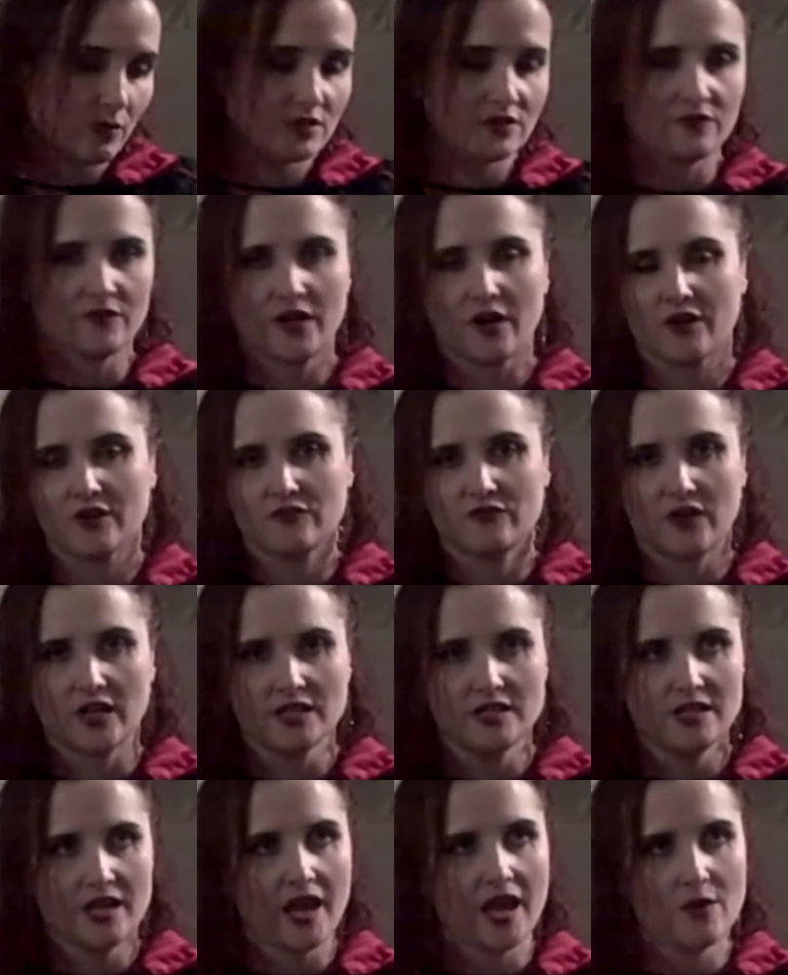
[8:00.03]
was a very
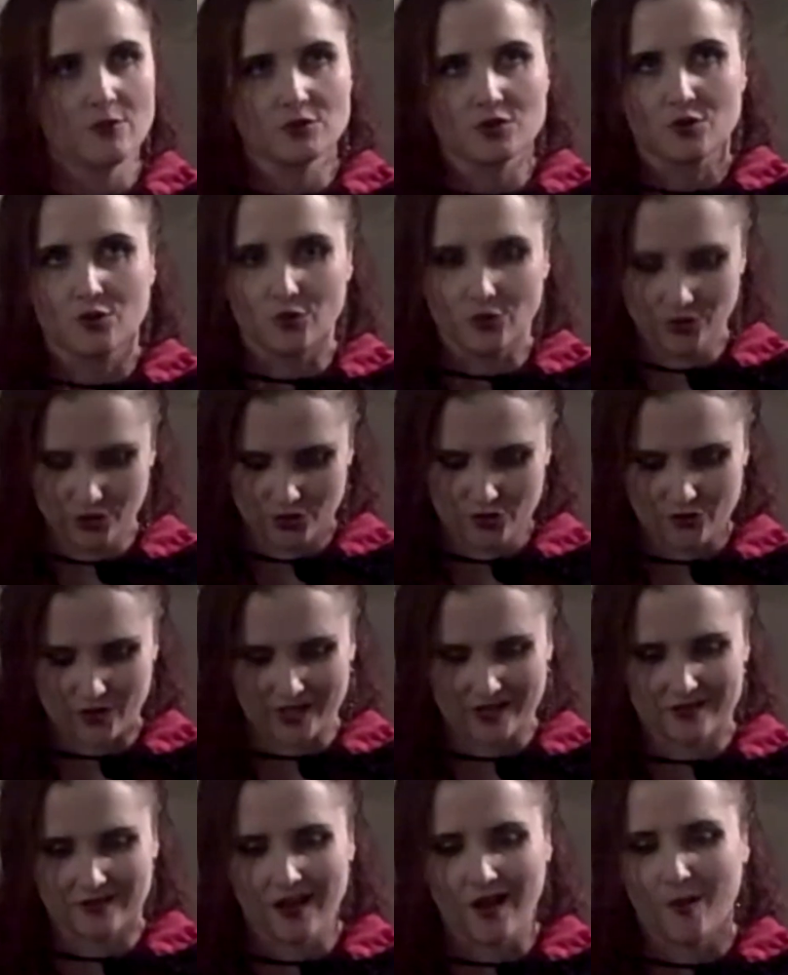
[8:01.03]
fun day. It was cool to
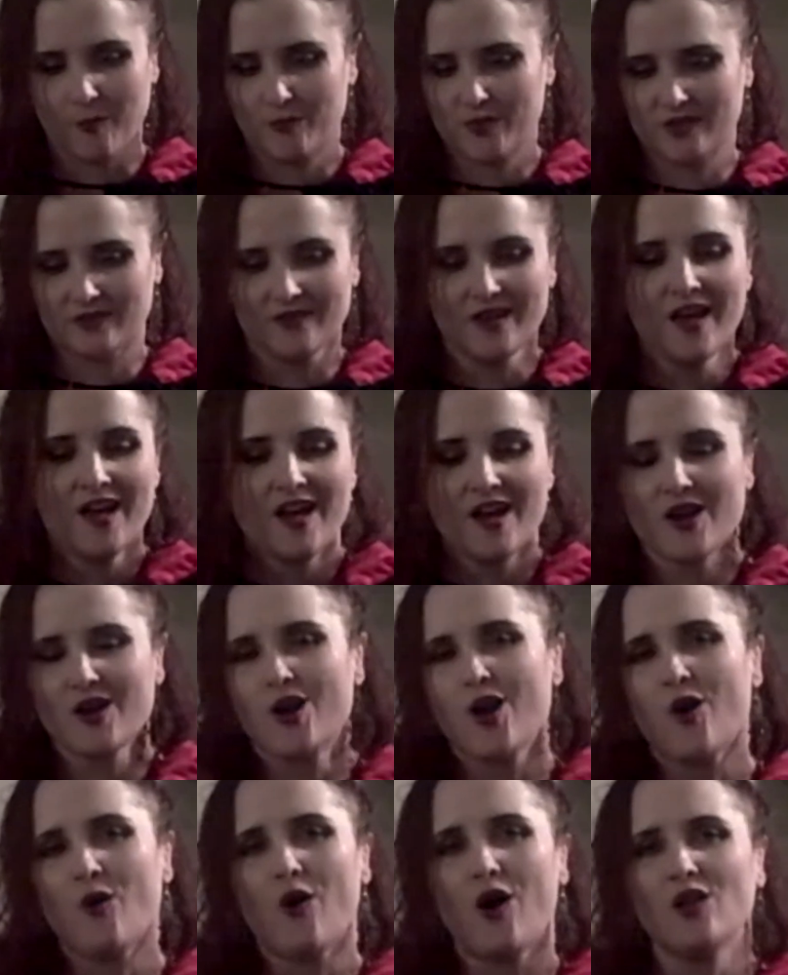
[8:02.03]
dress up and
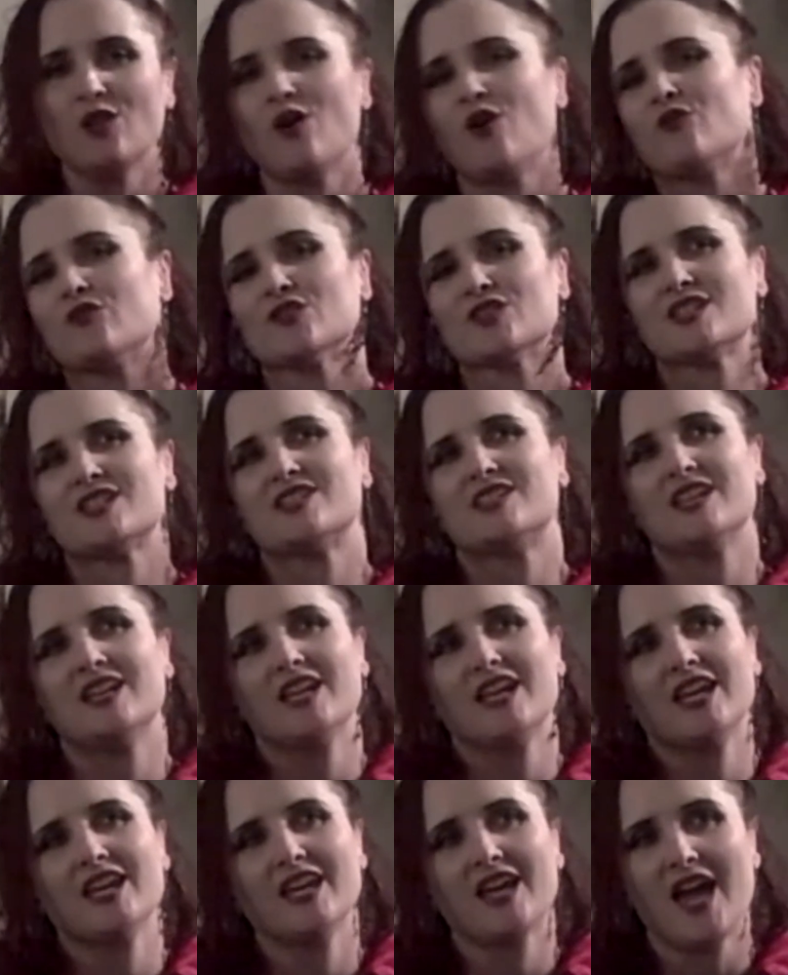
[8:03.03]
go all over the
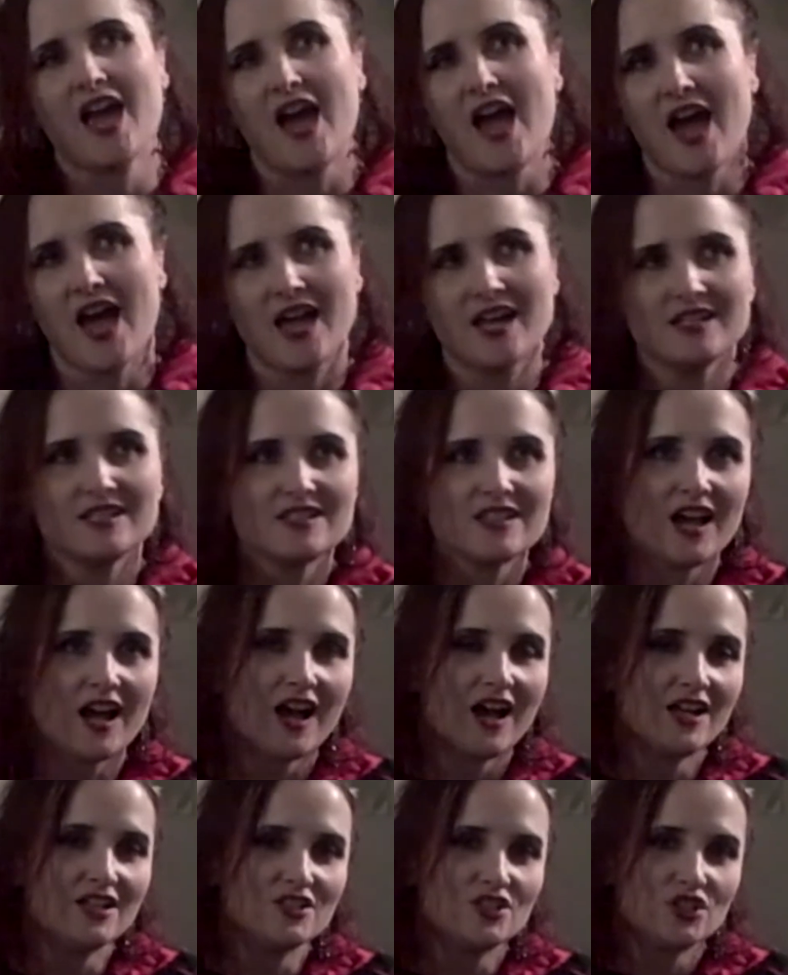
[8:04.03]
city and
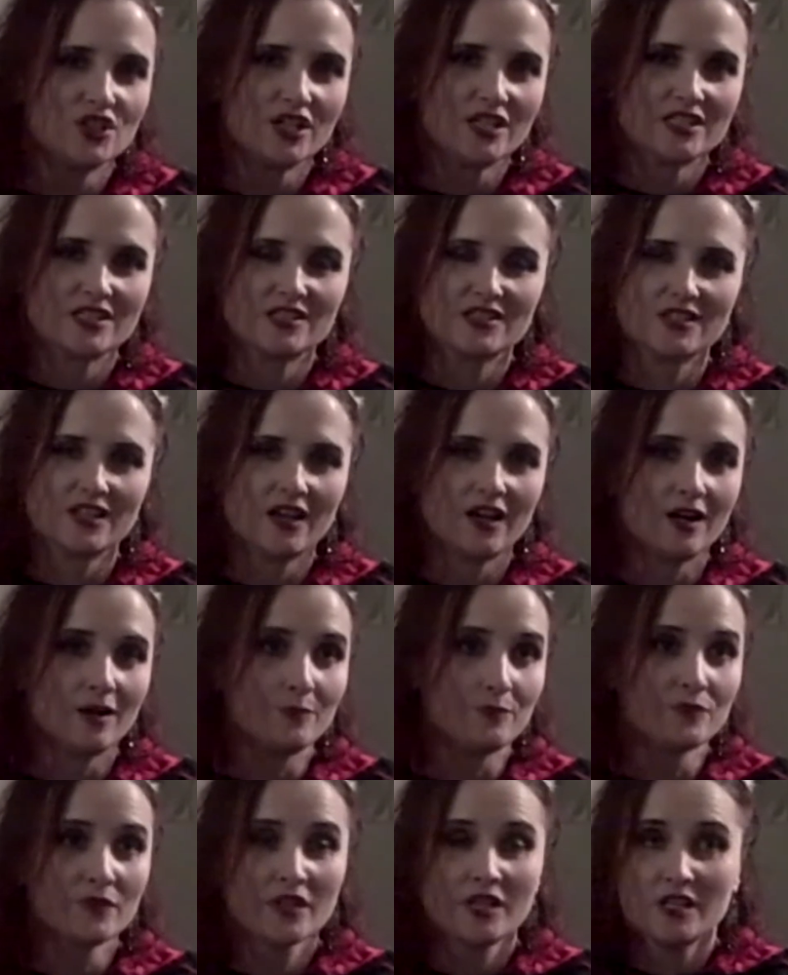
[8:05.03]
just
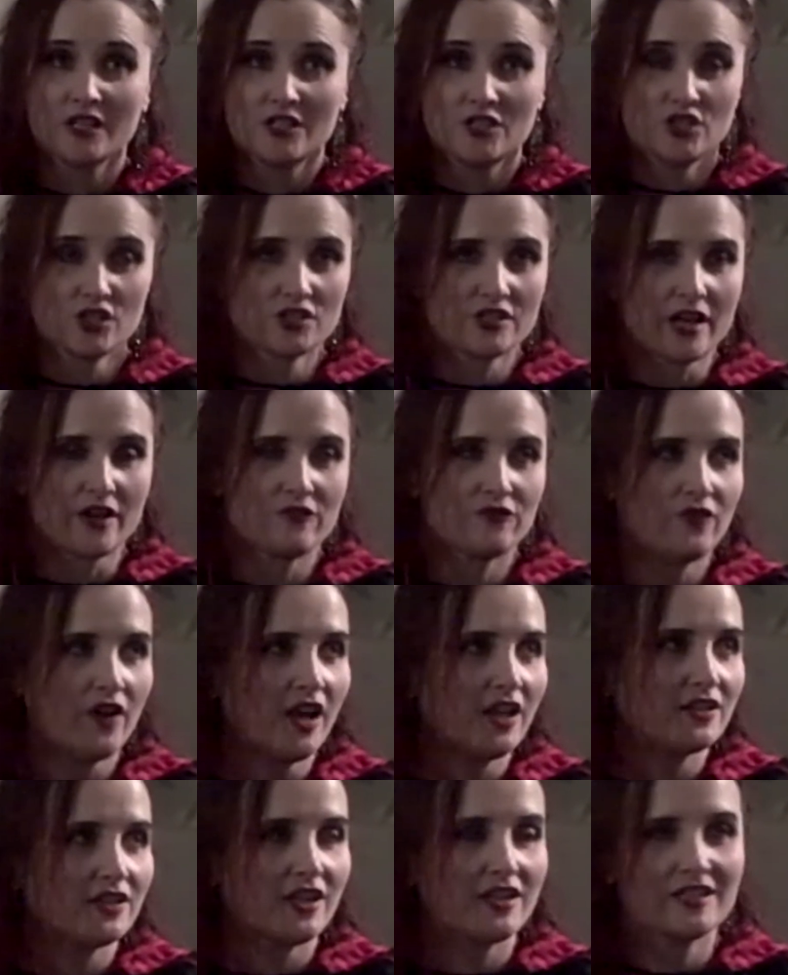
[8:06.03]
have
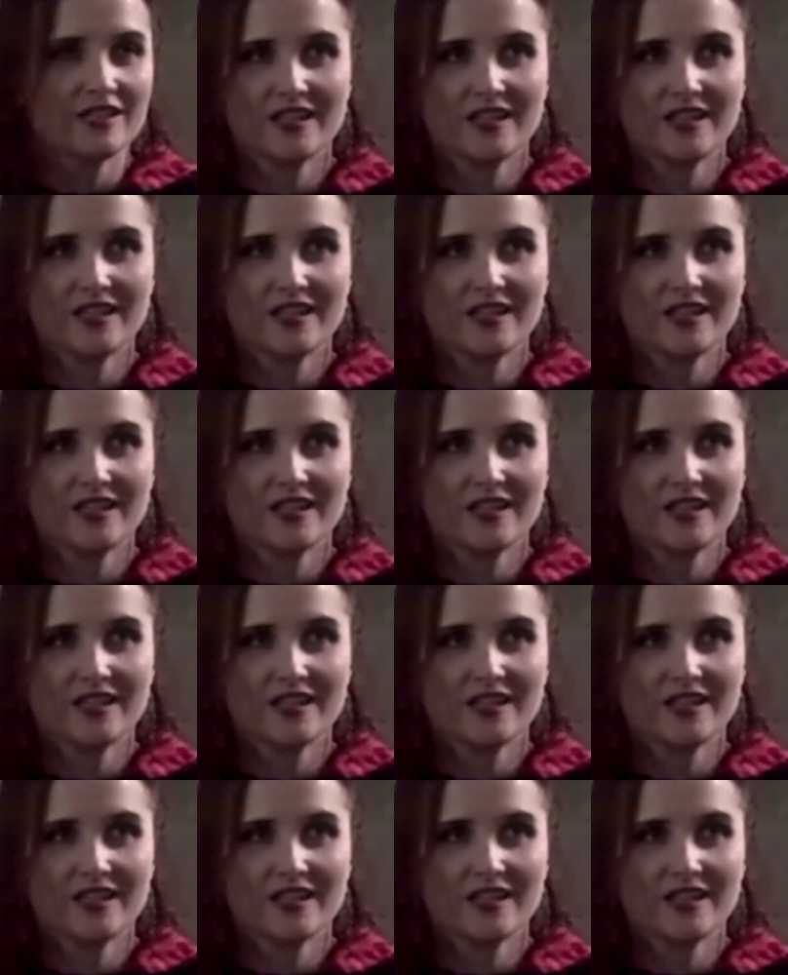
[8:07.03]
fun.